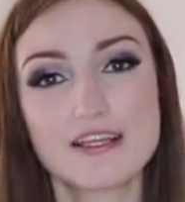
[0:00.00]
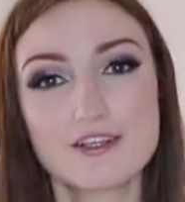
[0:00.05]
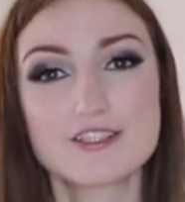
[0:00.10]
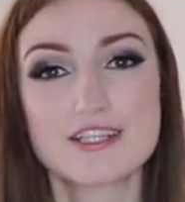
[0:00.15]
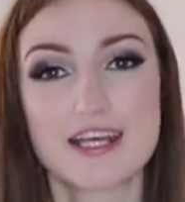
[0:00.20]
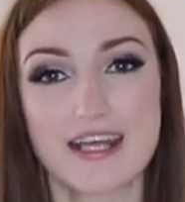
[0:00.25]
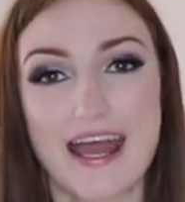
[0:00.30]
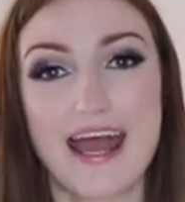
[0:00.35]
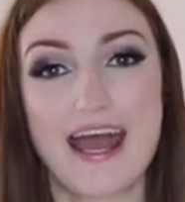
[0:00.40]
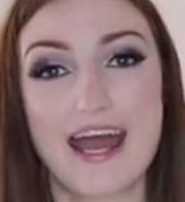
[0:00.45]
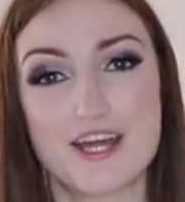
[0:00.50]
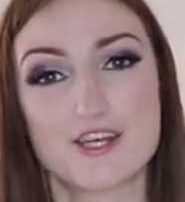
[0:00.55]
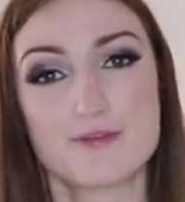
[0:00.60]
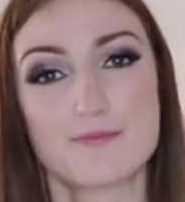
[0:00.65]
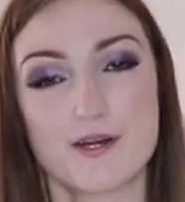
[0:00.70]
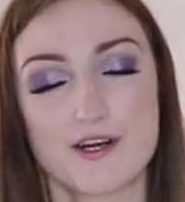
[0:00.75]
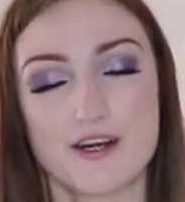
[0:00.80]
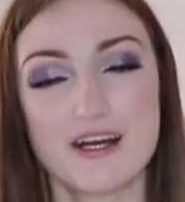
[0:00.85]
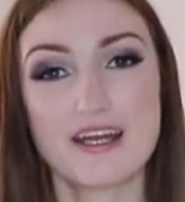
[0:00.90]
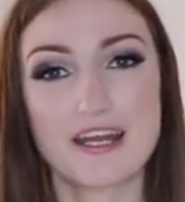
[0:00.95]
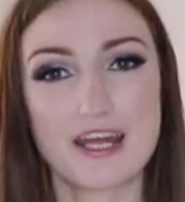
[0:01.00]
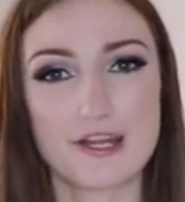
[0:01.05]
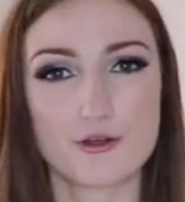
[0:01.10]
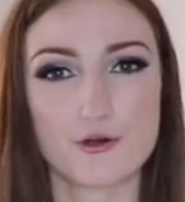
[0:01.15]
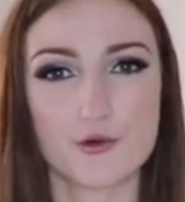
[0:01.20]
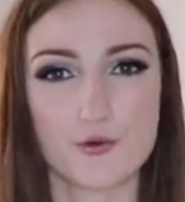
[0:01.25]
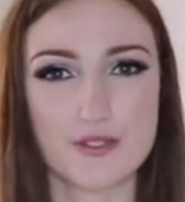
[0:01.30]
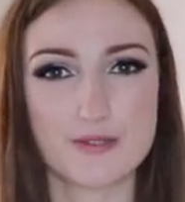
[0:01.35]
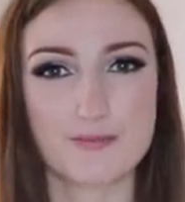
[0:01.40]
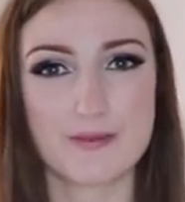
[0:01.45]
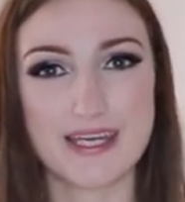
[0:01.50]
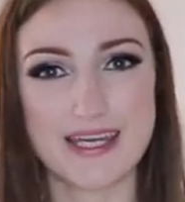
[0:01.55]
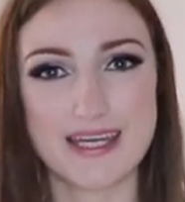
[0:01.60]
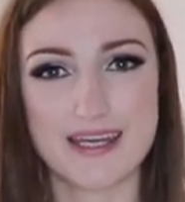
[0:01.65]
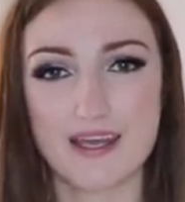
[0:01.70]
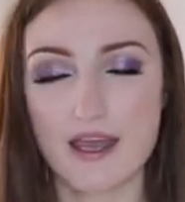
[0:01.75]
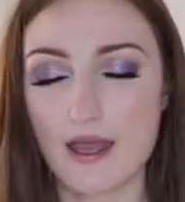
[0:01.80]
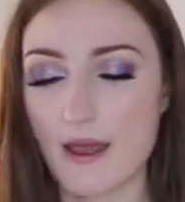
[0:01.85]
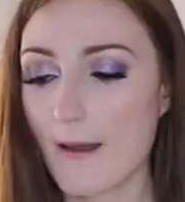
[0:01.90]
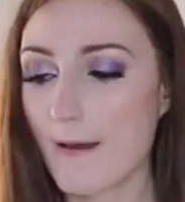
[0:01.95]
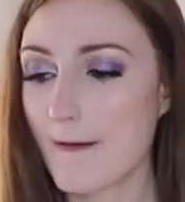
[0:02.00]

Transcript: that looks like a hand mirror and I thought it was big.